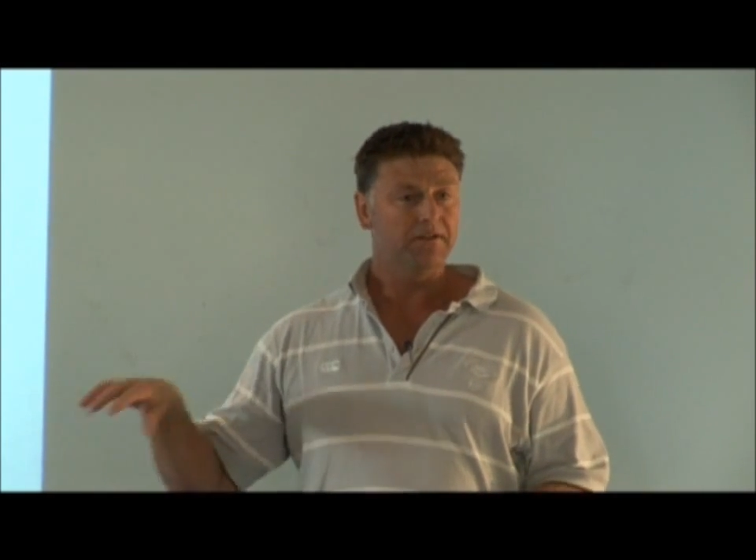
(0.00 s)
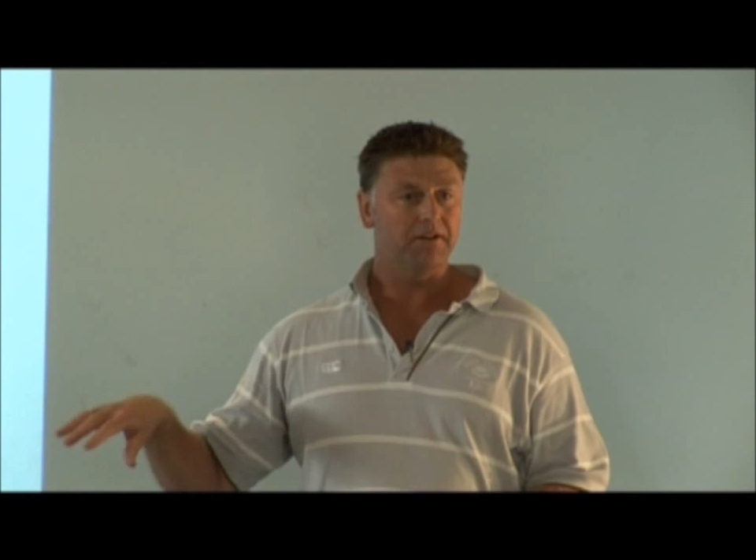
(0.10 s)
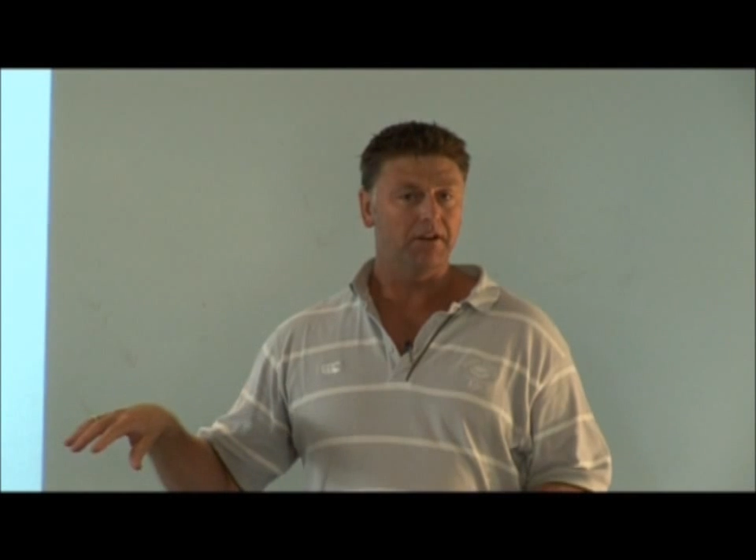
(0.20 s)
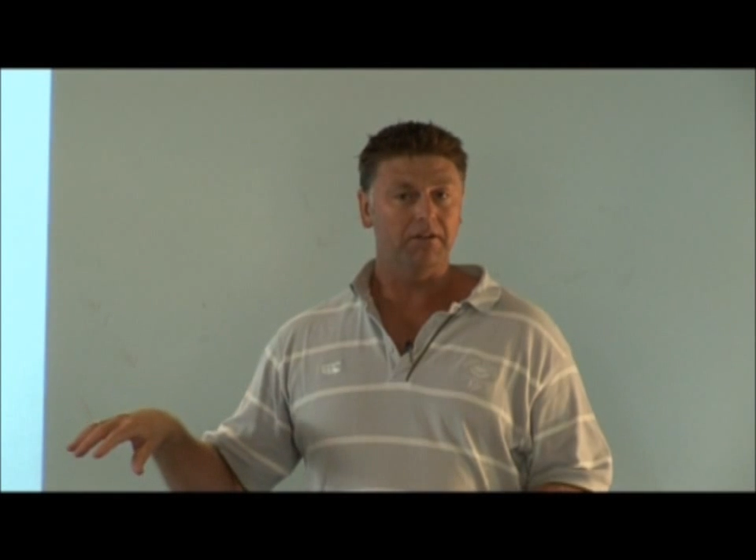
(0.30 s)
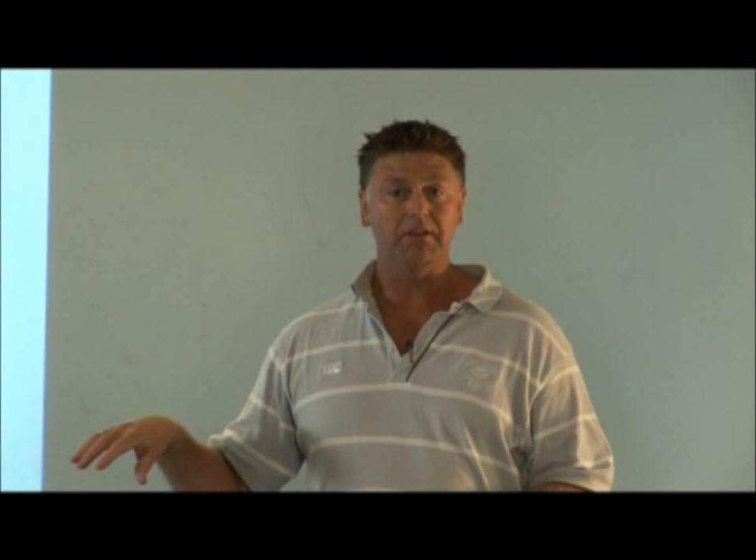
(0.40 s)

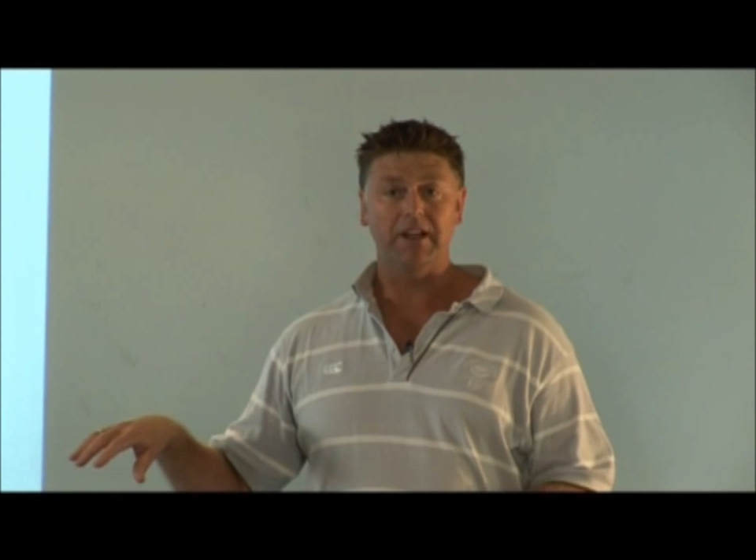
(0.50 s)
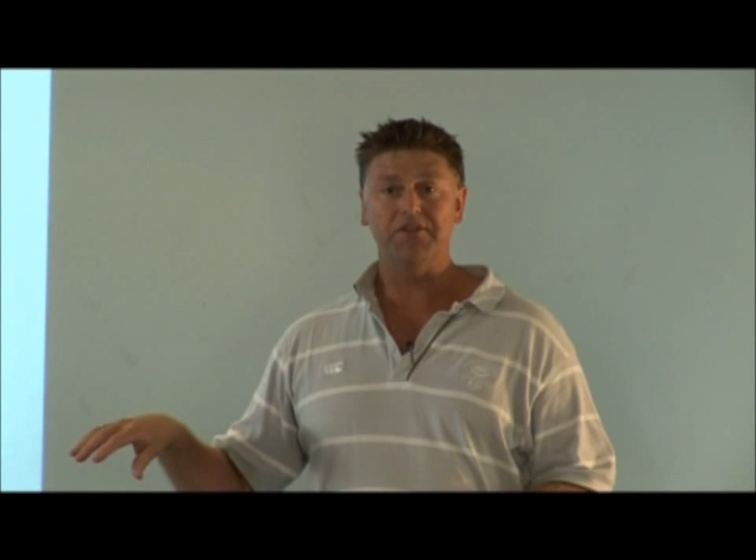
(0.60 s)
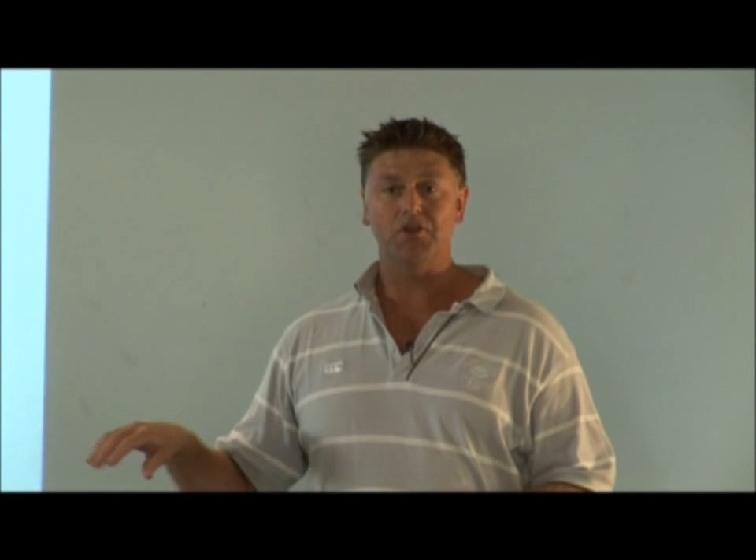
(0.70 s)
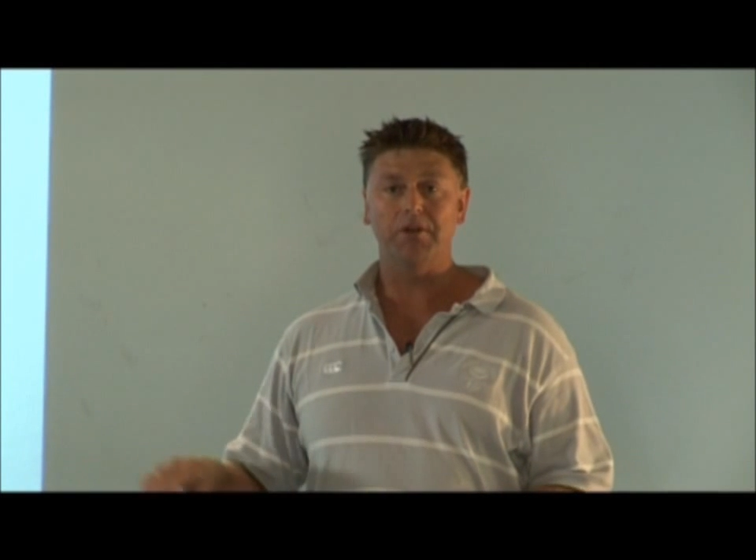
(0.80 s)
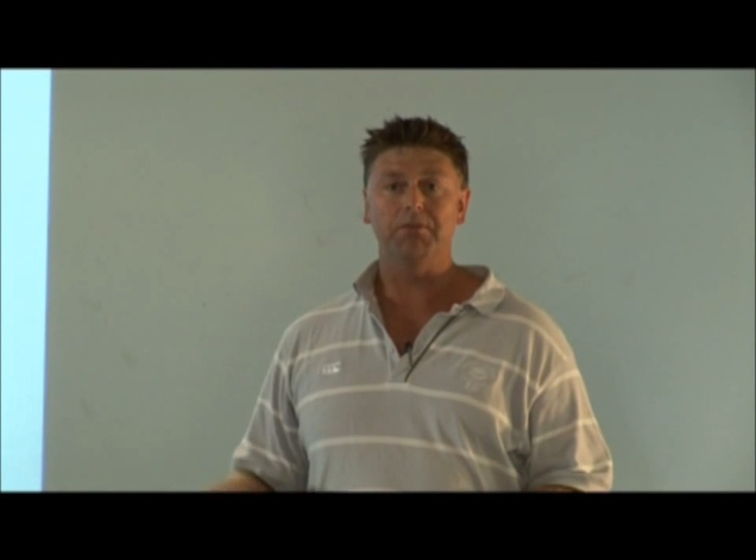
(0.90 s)
they're a
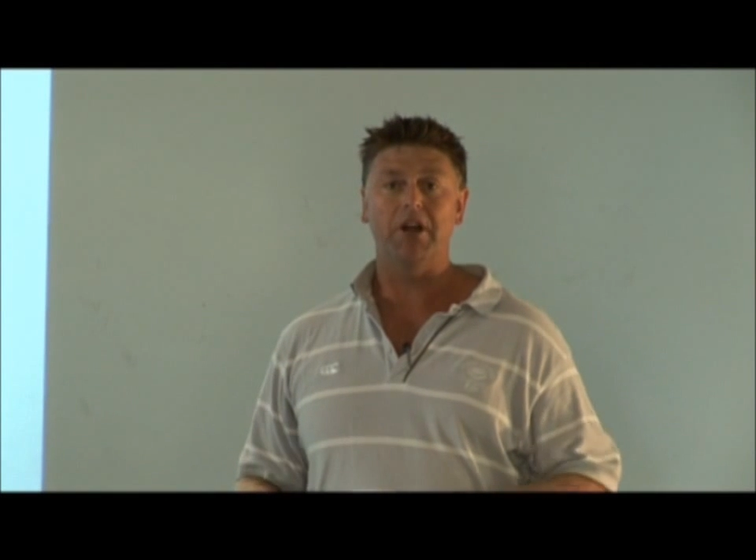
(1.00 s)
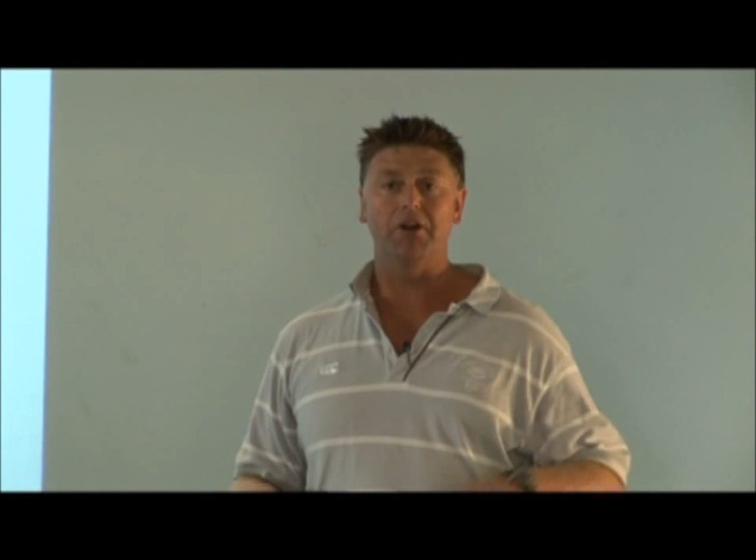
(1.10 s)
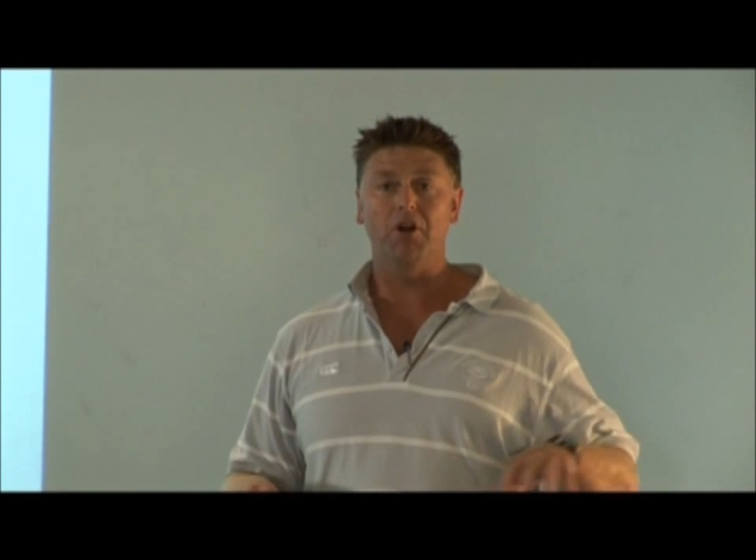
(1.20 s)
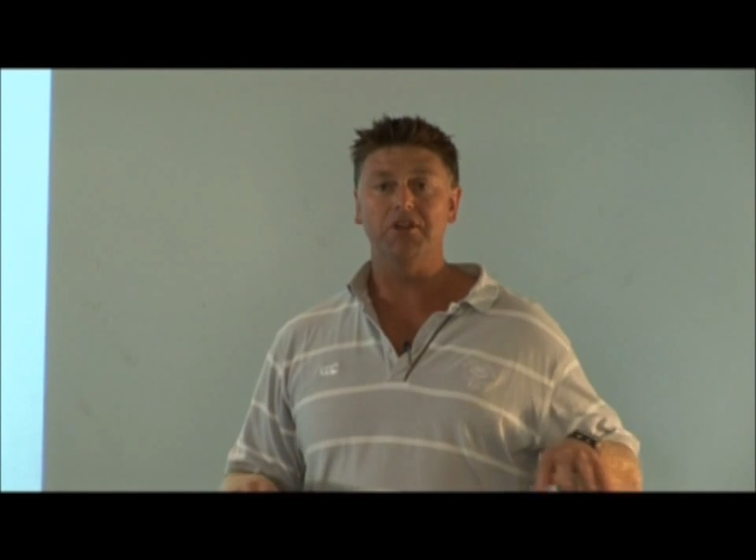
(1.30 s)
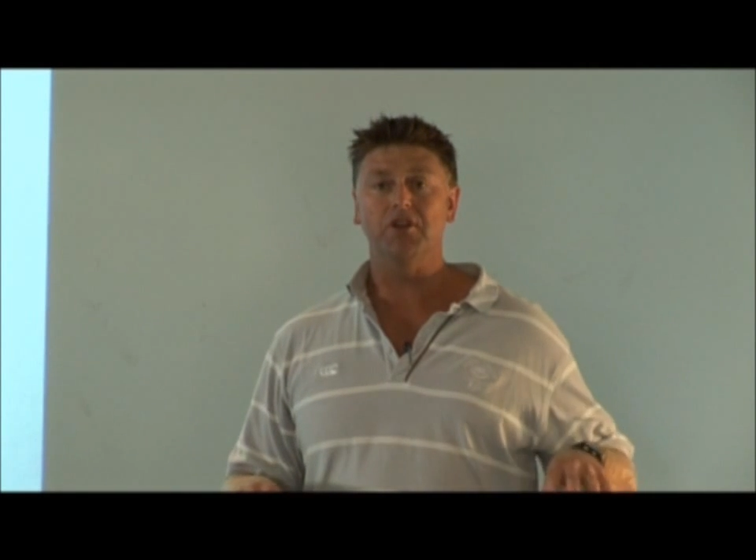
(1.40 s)
left side player, a
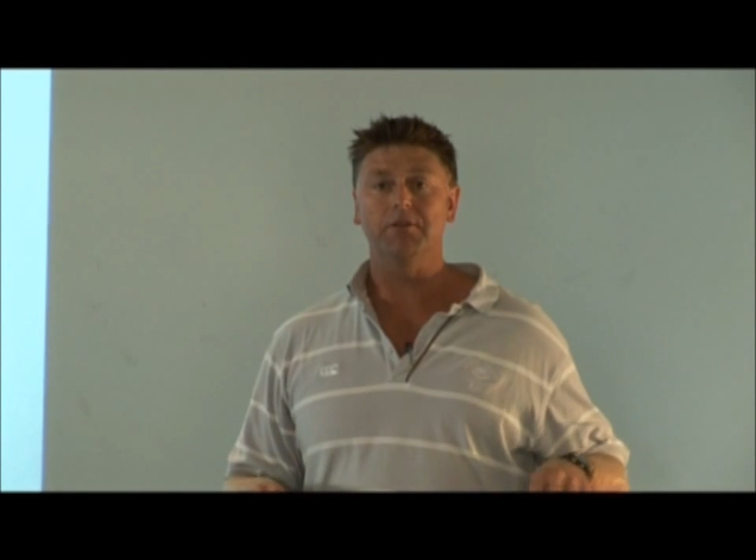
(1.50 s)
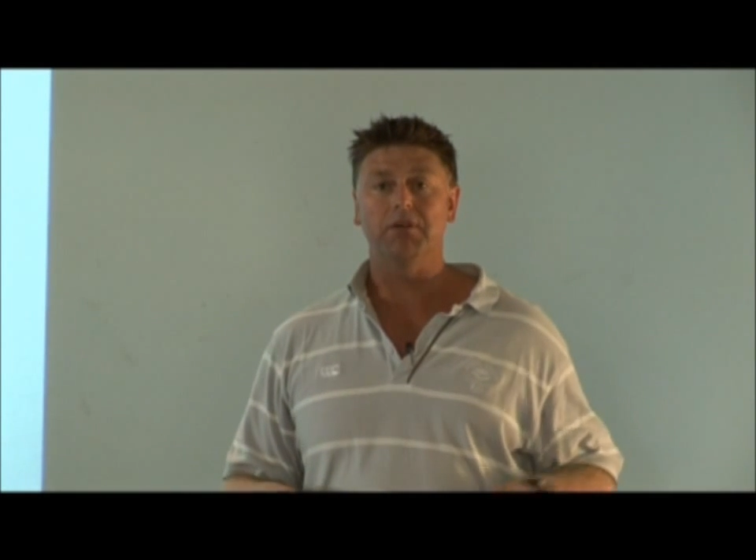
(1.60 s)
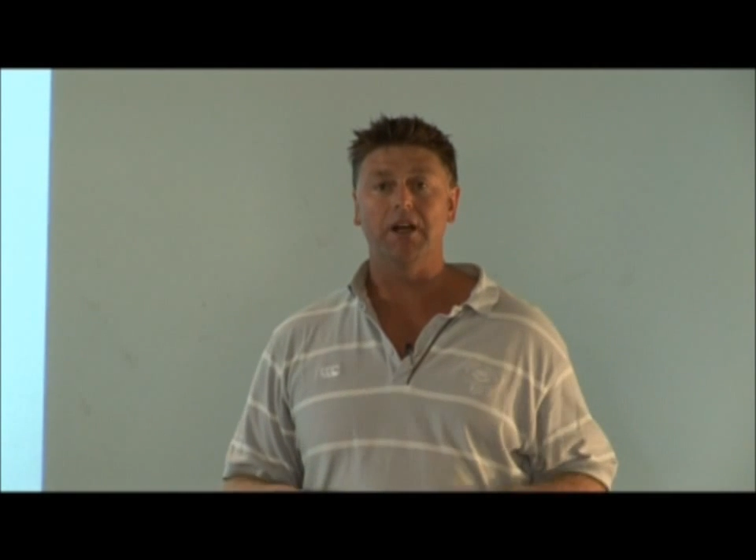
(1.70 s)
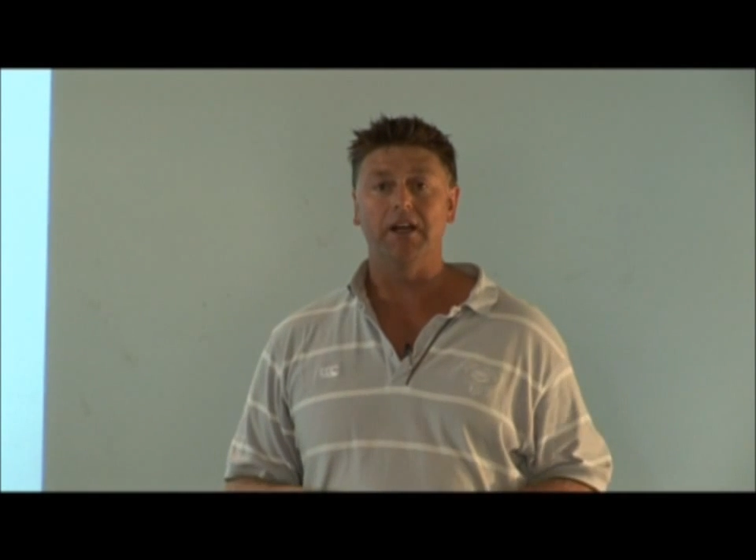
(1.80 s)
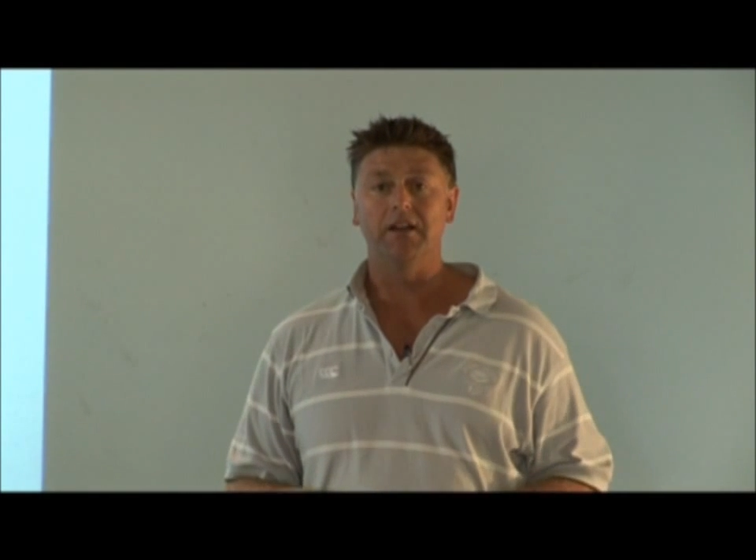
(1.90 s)
right side
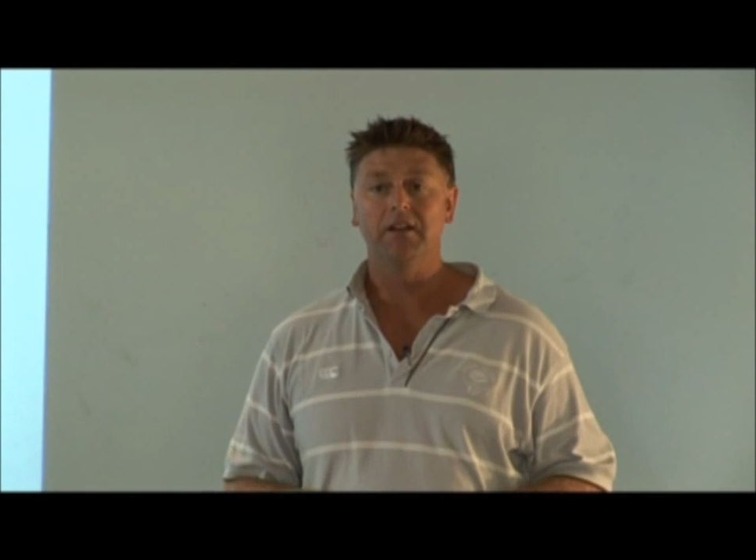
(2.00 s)
player.